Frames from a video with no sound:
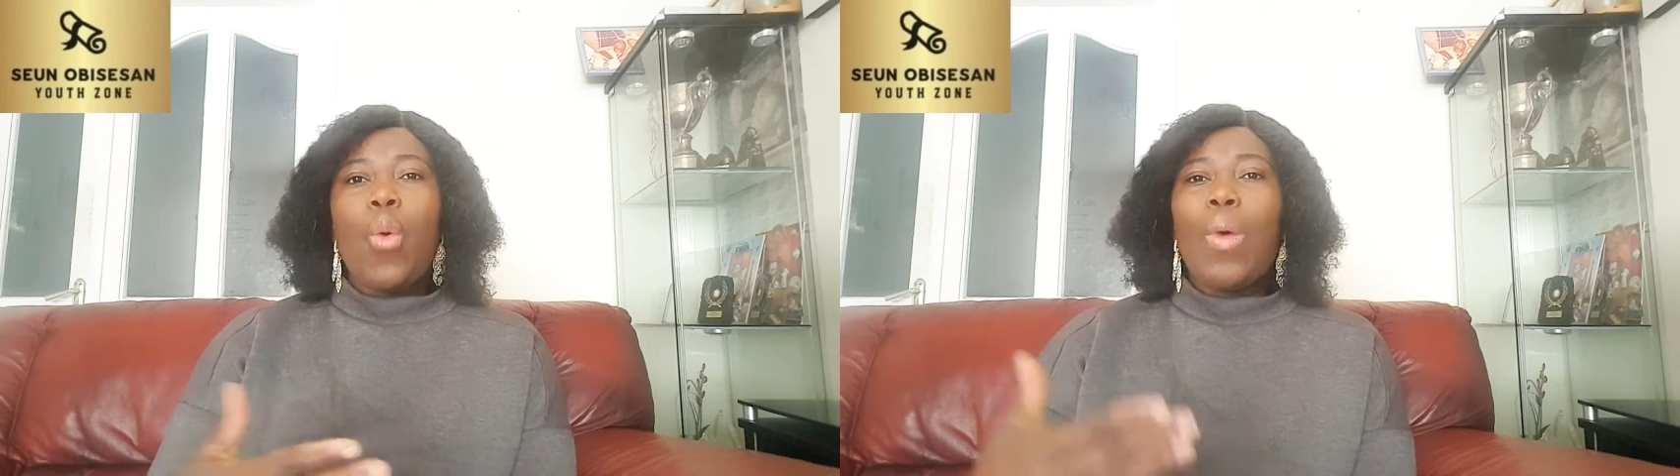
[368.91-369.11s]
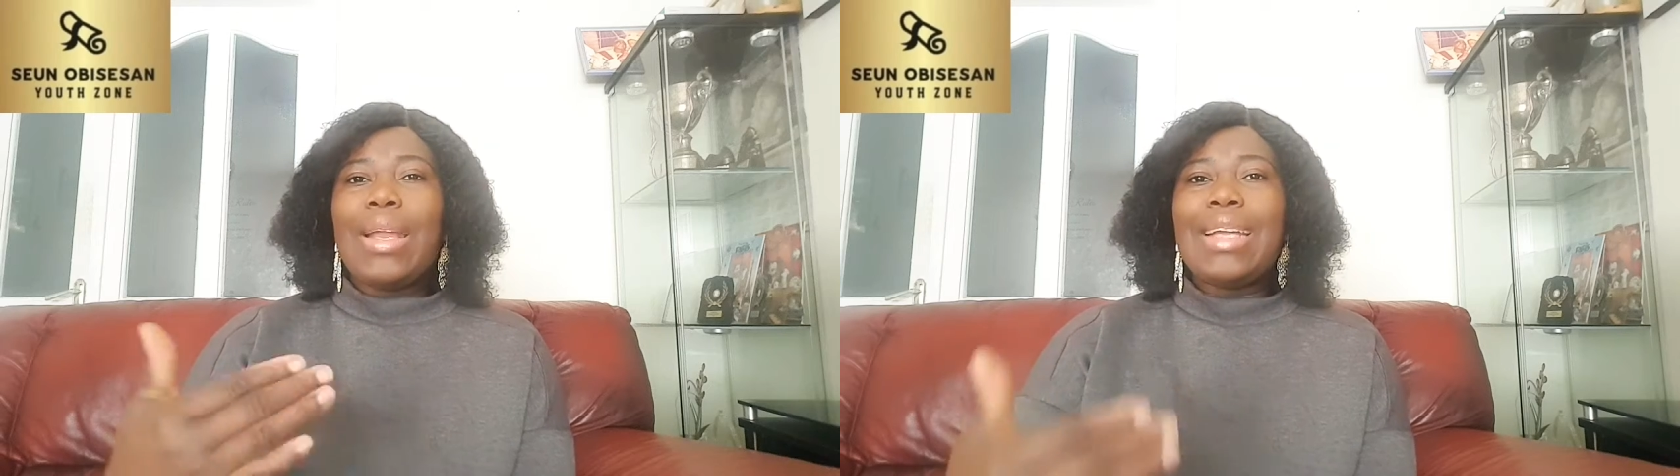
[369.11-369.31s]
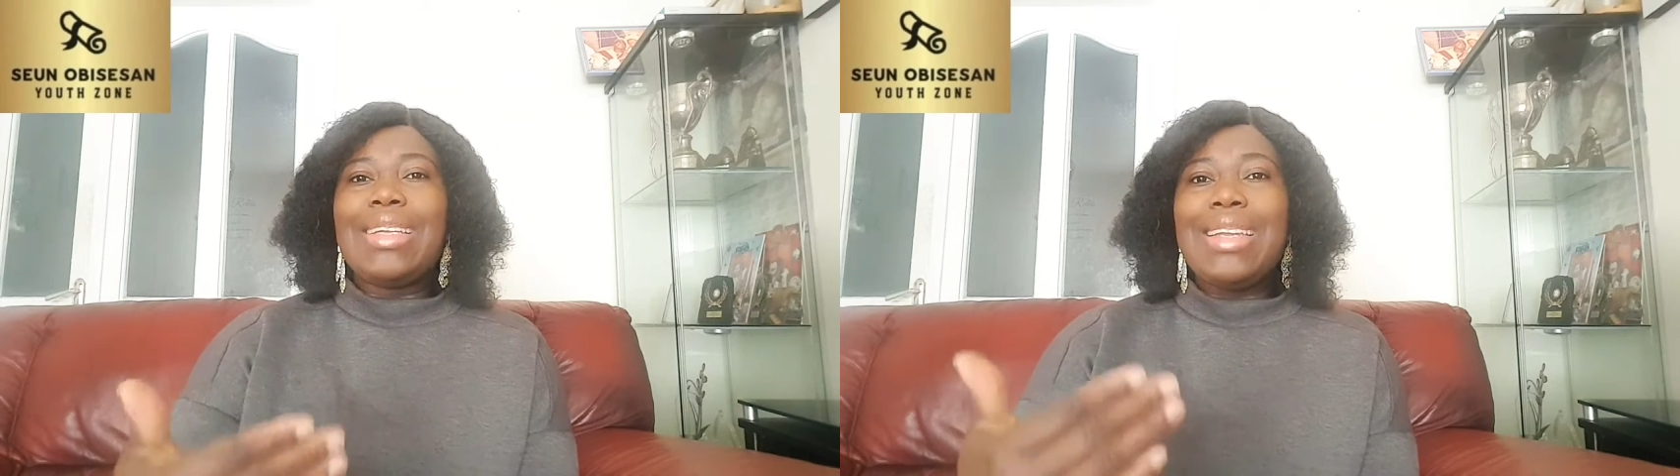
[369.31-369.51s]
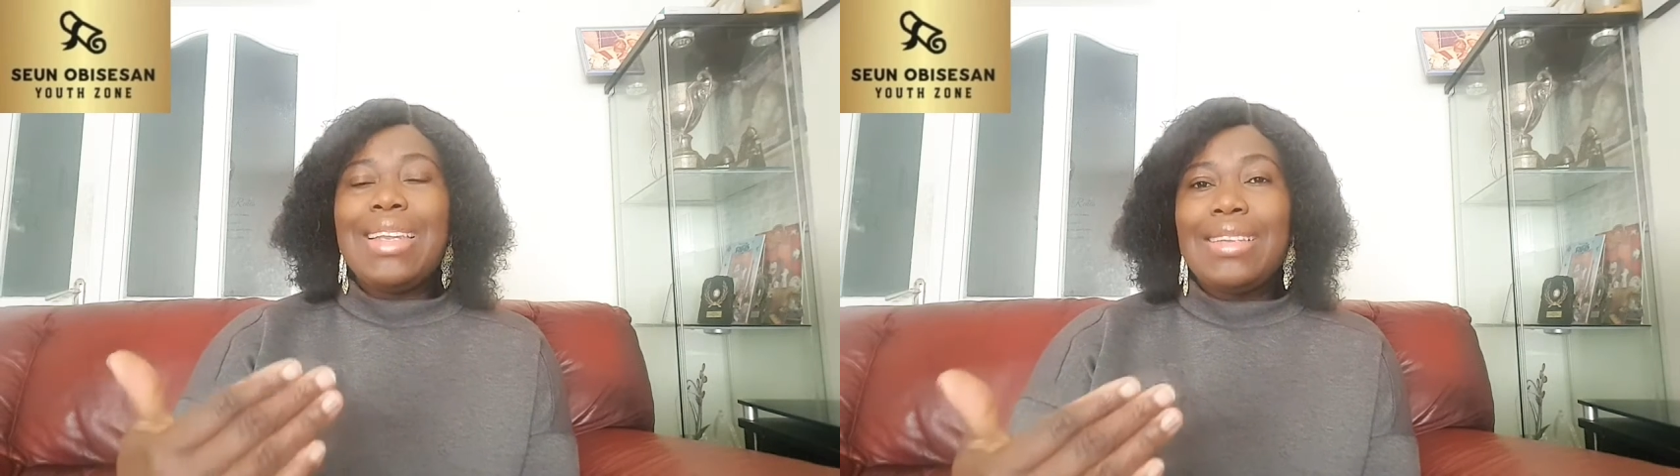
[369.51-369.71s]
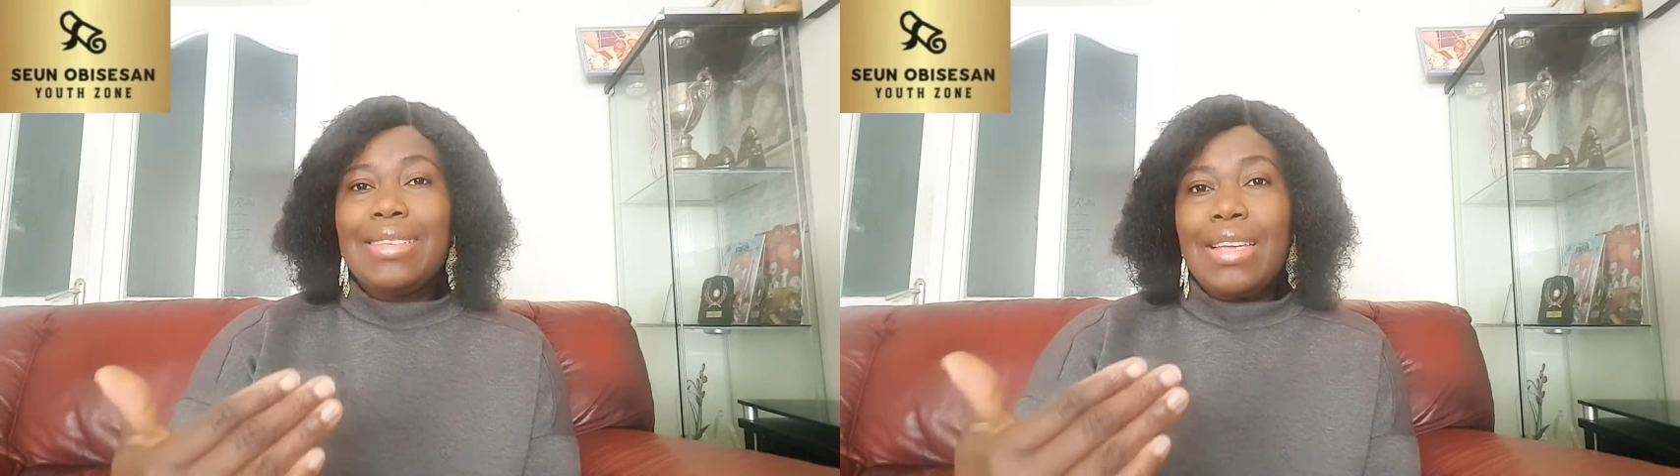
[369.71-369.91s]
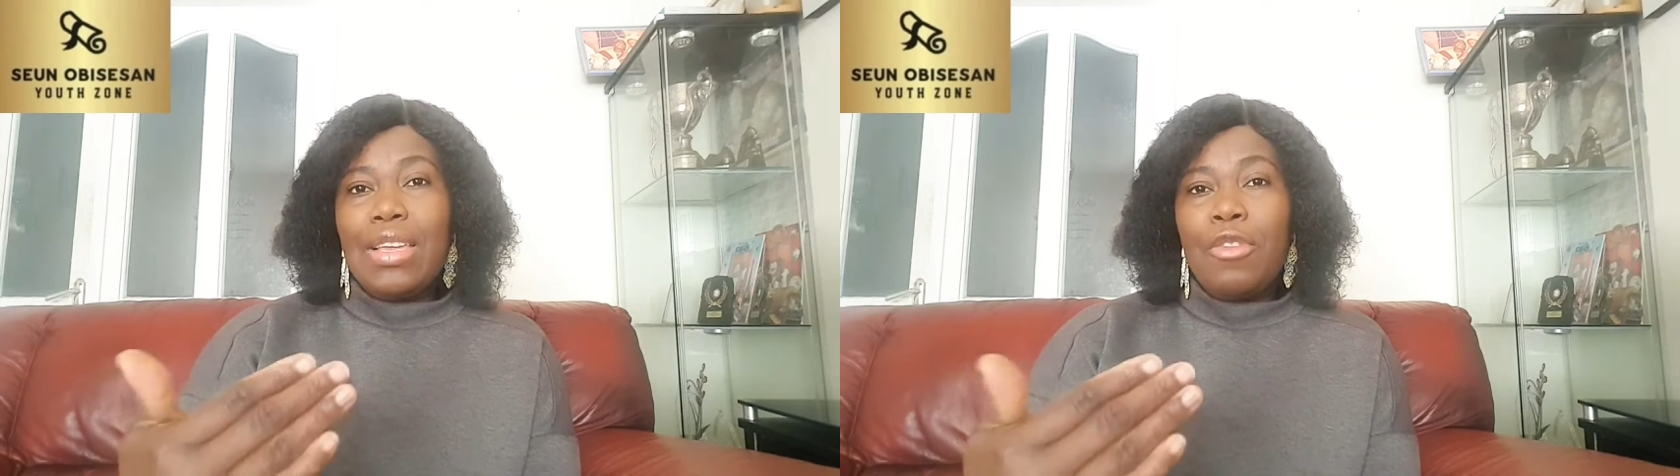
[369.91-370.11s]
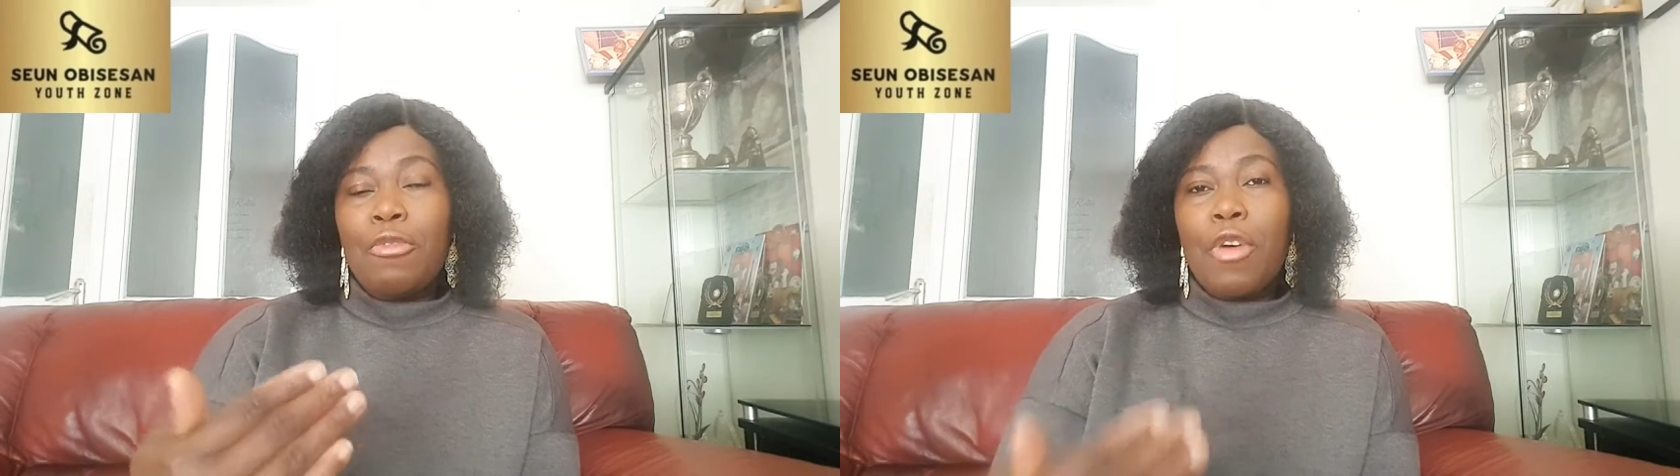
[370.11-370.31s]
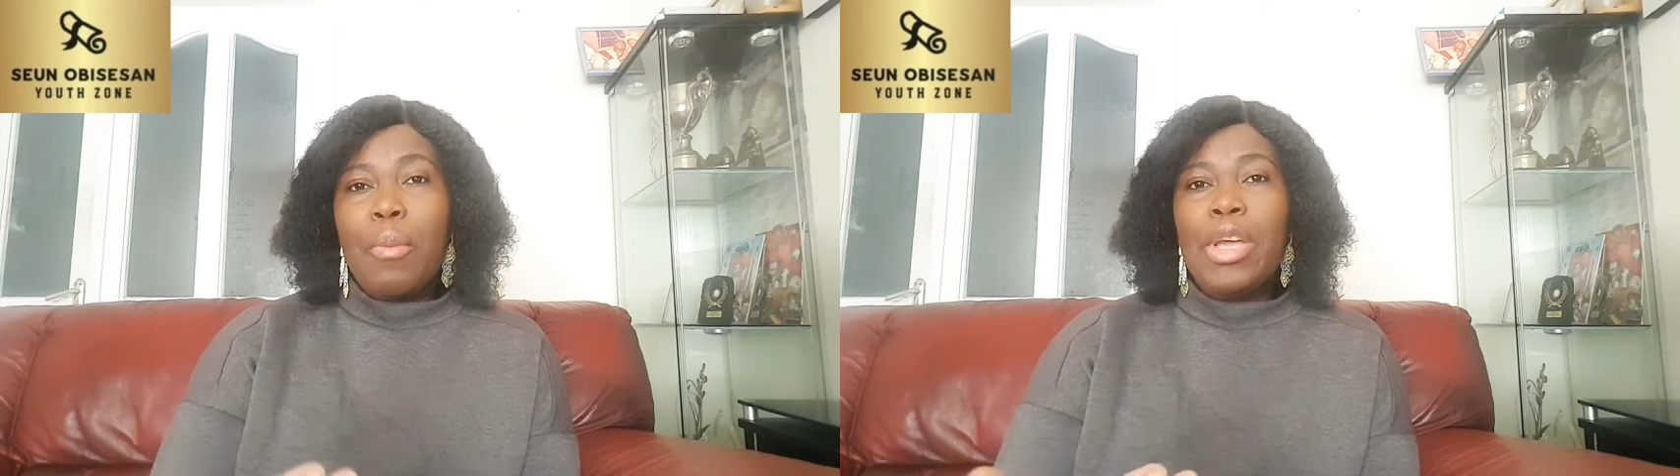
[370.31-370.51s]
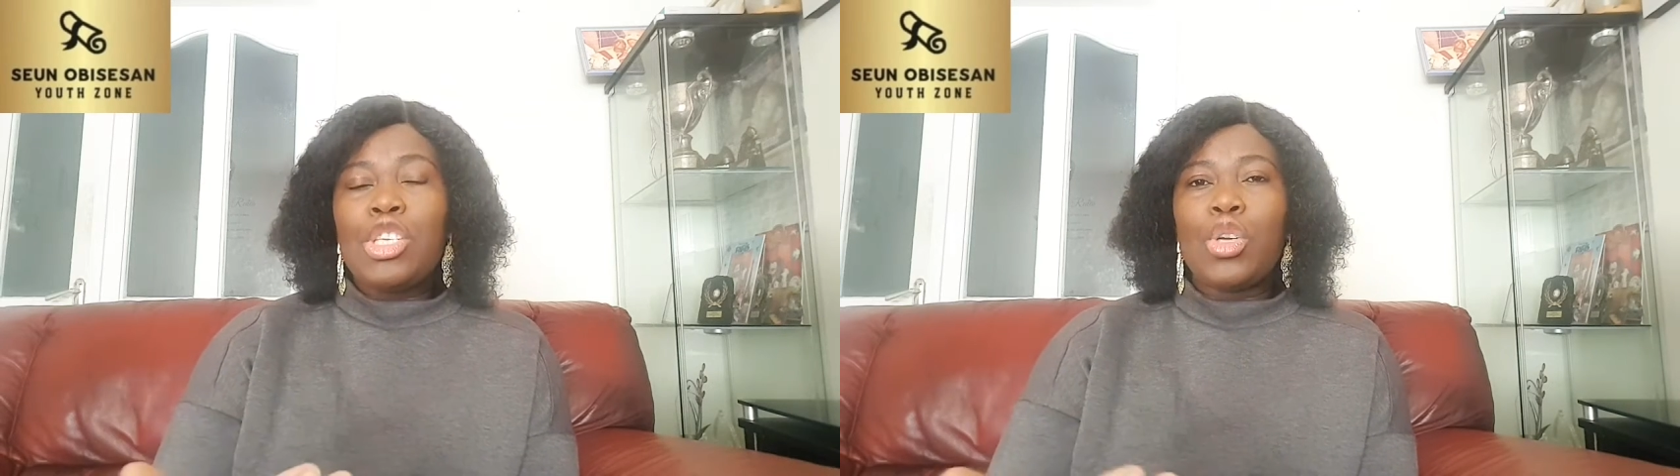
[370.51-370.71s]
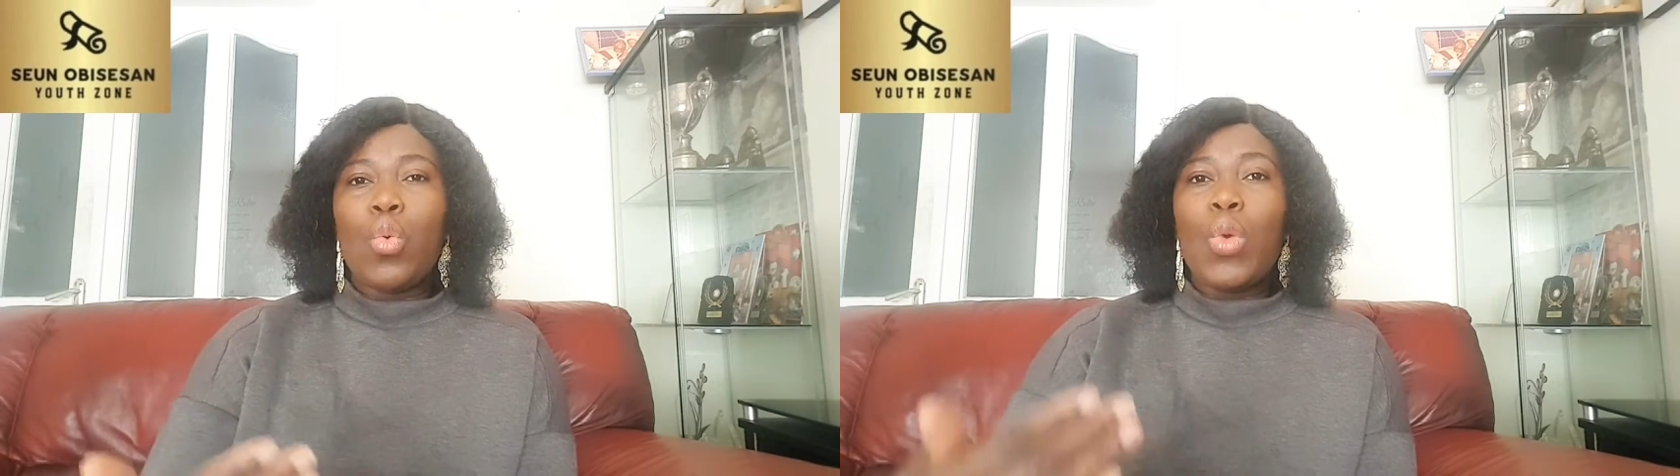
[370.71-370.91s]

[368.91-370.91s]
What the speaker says: whether the information